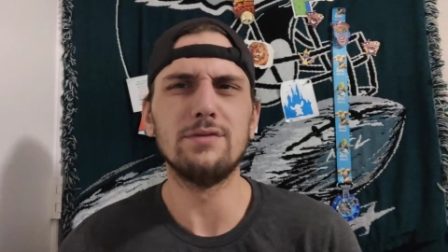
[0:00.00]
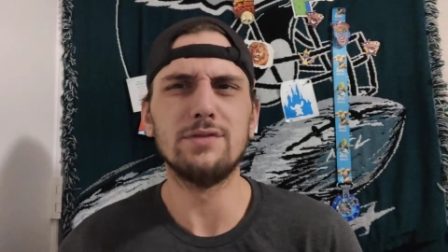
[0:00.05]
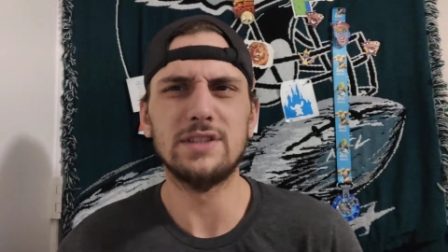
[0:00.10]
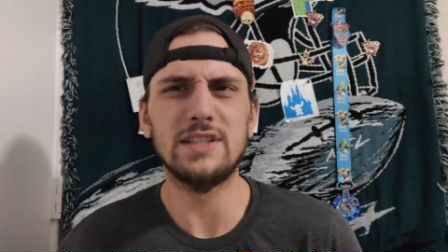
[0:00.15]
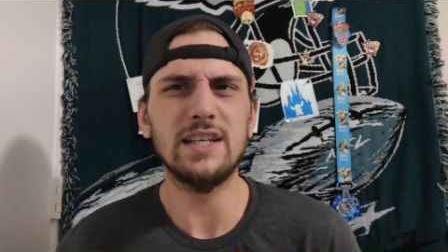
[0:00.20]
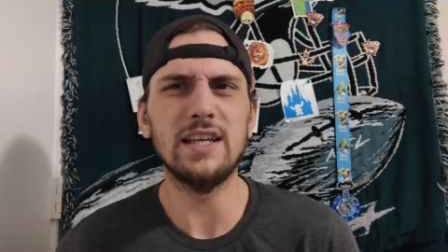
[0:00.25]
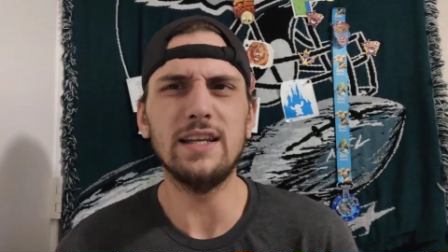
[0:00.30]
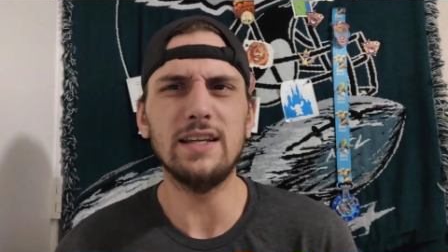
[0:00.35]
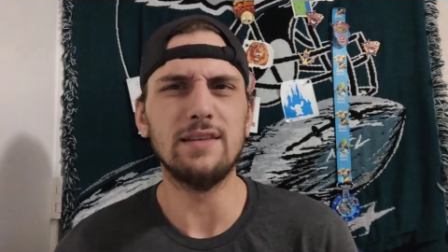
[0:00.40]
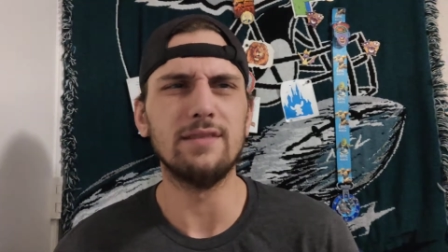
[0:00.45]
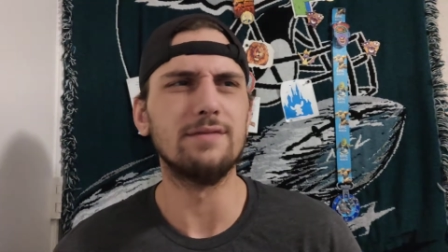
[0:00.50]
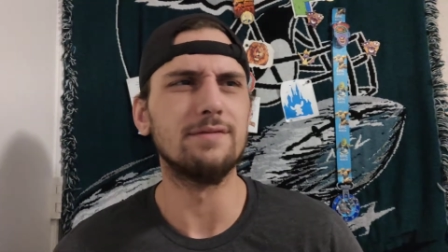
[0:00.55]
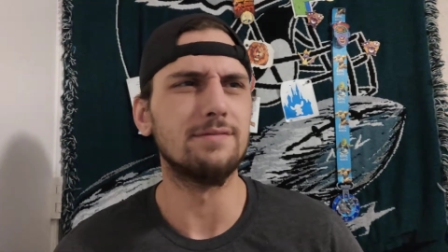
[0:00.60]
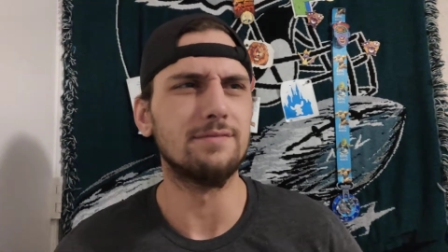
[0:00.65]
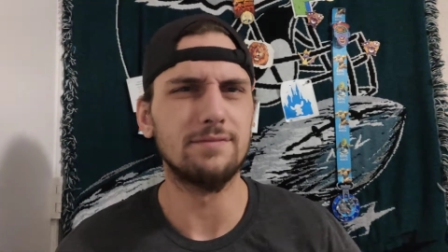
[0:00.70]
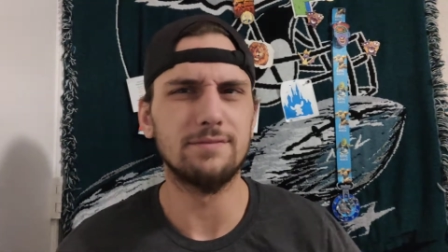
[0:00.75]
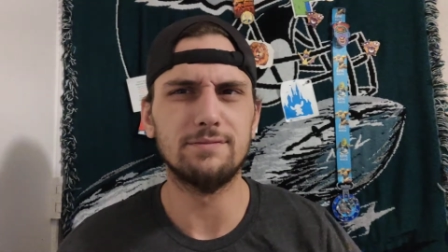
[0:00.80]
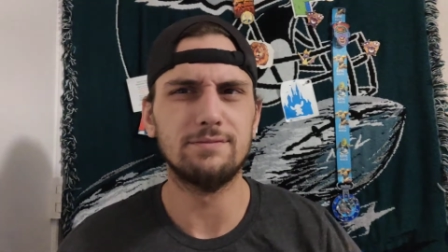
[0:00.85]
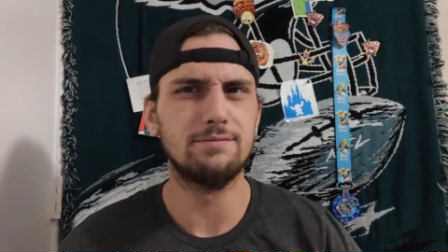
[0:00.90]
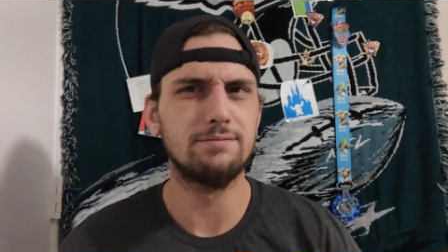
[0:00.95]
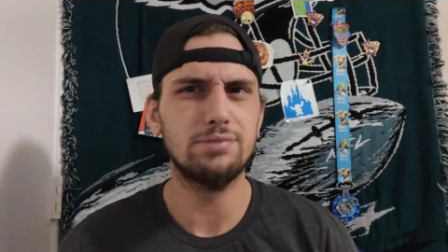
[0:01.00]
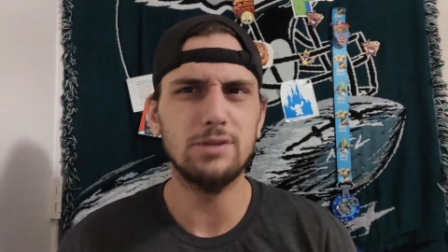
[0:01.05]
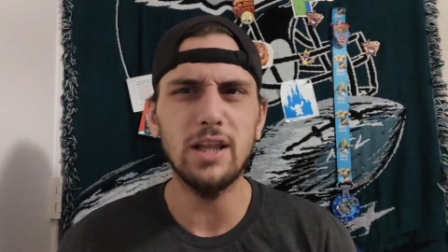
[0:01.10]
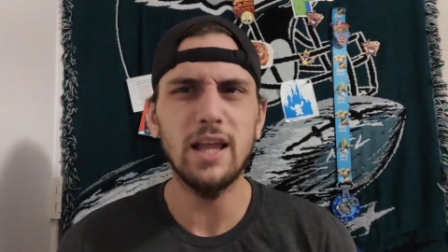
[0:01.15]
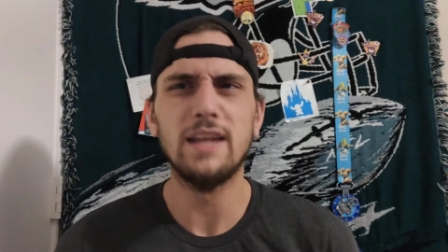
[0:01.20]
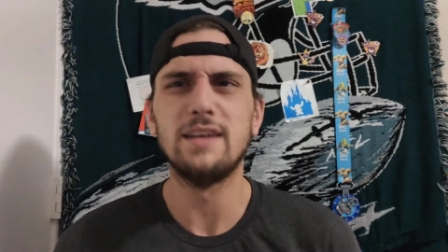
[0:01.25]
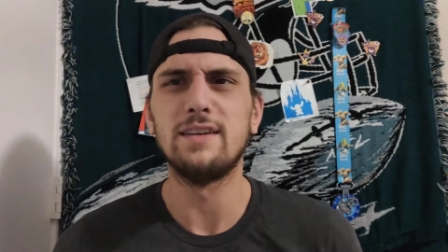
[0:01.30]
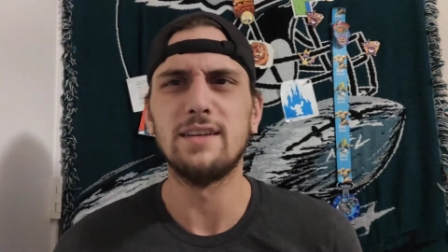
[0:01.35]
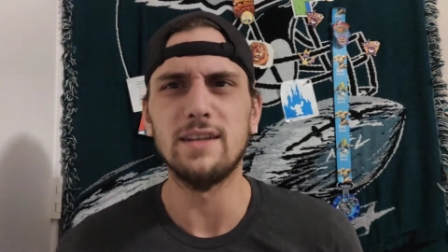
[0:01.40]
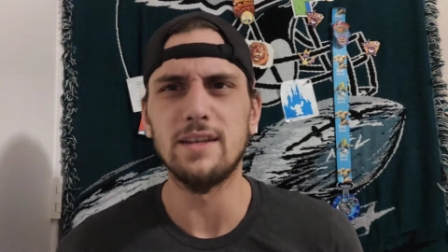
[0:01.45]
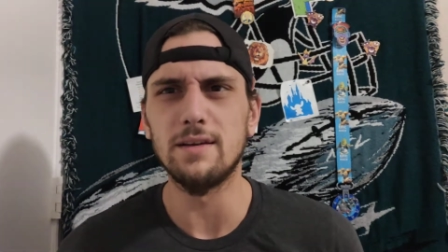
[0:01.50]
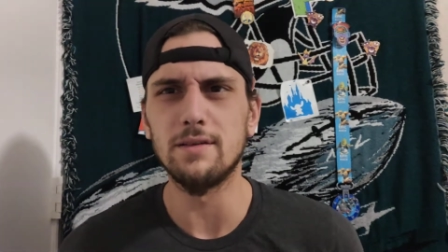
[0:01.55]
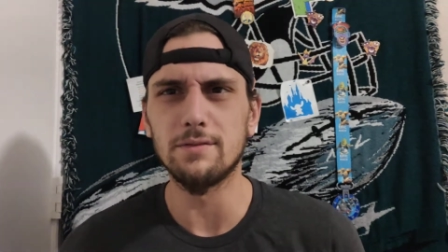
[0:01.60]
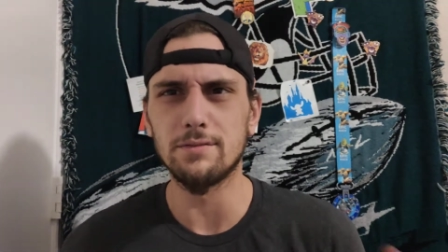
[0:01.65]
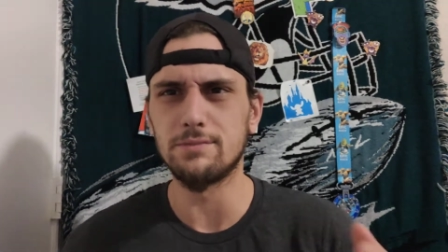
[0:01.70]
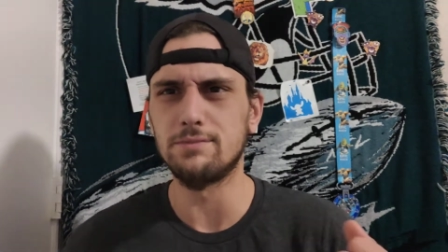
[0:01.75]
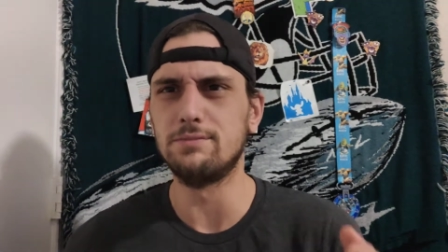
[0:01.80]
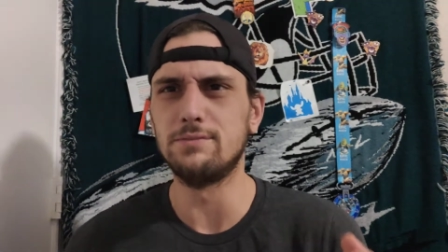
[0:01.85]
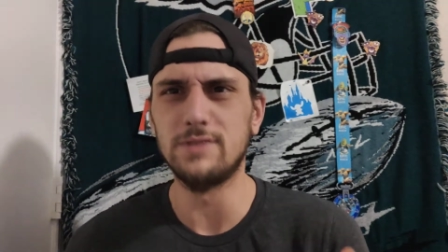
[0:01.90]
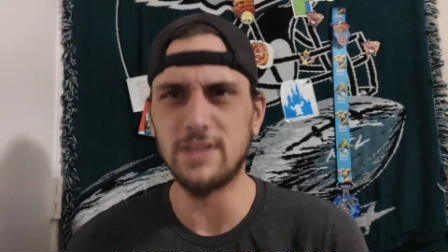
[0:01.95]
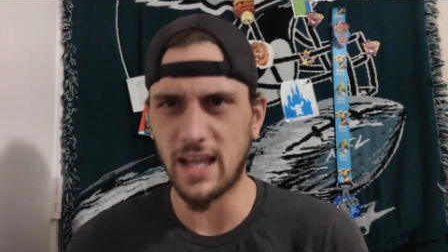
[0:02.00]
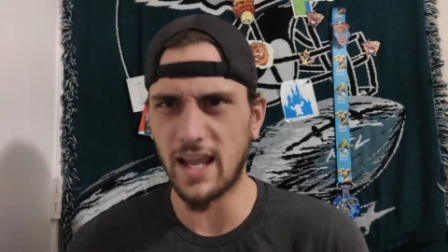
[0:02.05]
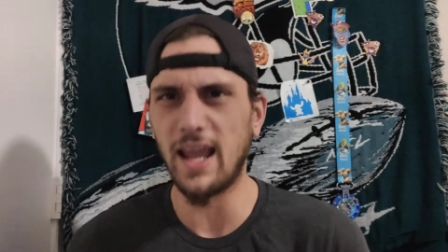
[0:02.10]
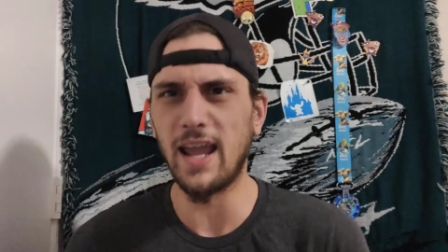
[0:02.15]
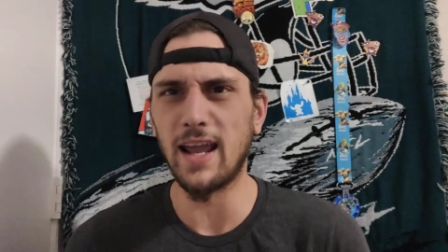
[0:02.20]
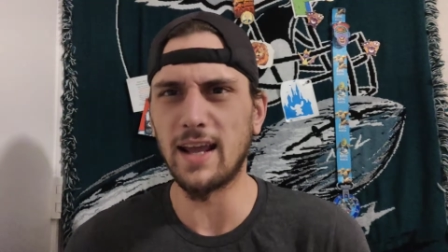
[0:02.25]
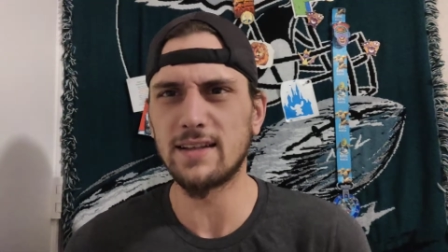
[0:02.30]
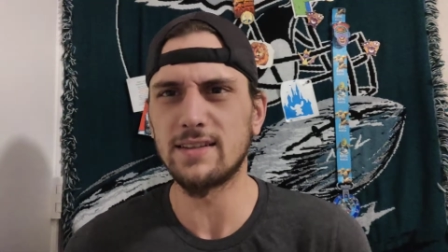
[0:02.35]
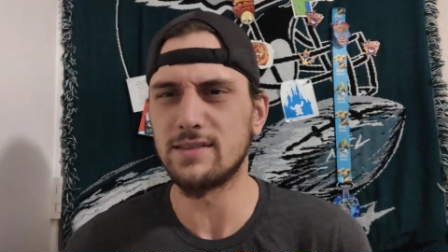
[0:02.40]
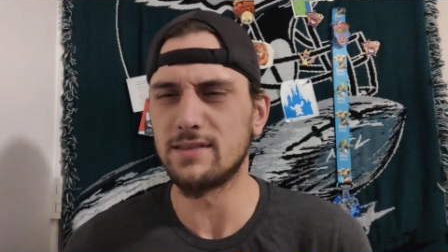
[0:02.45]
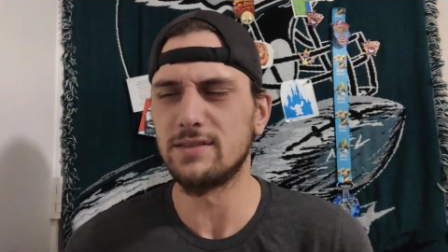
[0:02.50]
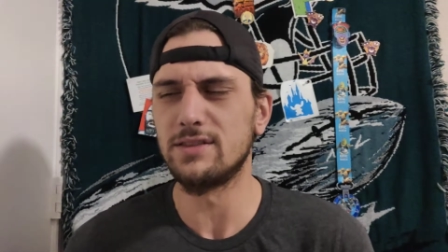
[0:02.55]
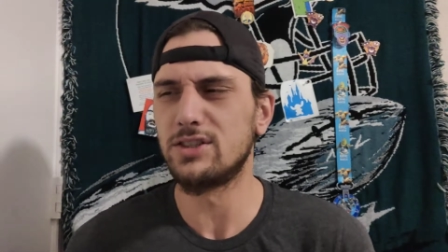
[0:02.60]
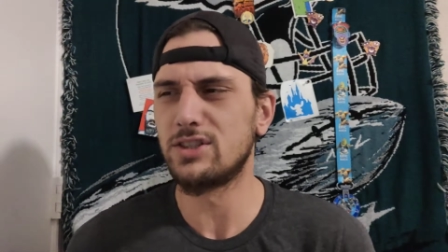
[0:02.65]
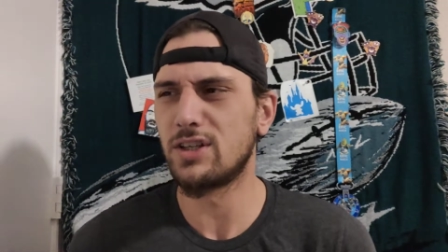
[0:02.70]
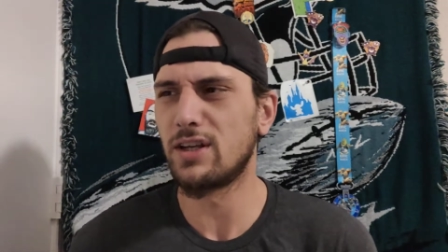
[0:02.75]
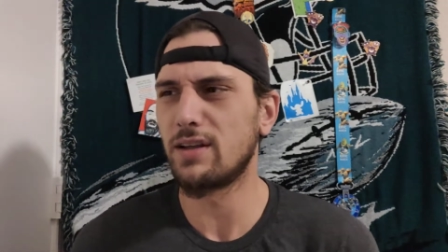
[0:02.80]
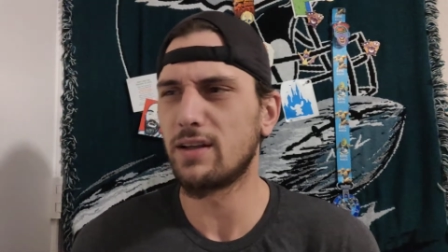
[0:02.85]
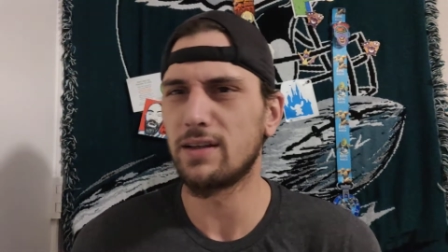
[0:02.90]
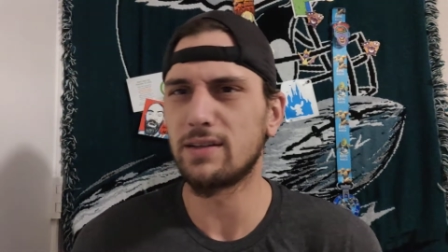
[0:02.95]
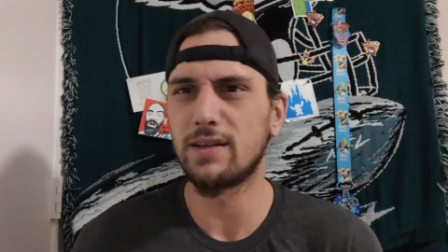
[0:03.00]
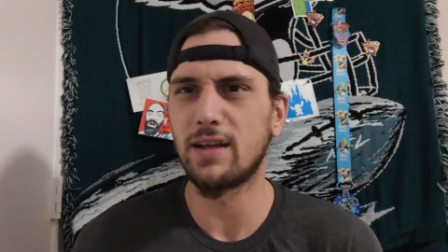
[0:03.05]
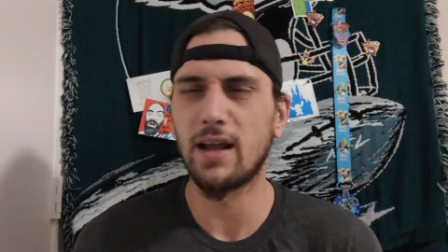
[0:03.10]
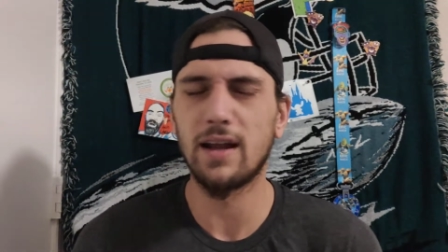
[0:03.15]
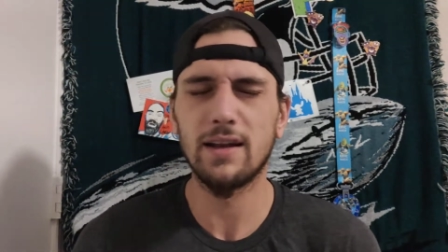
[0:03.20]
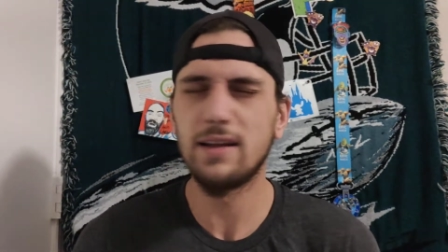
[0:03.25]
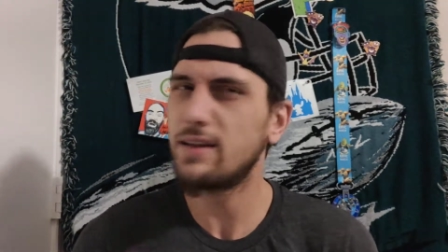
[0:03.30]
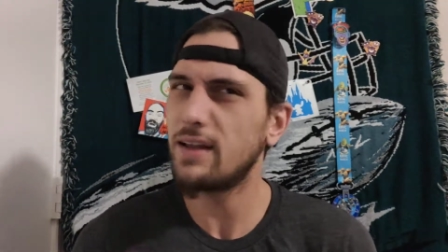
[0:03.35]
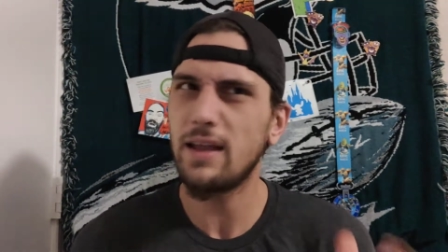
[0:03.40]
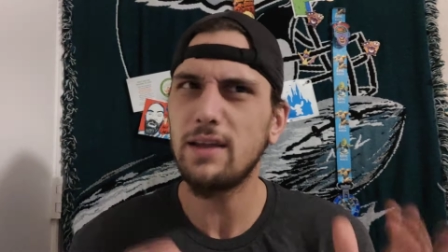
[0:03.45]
you've seen plenty of dicks and shit like that,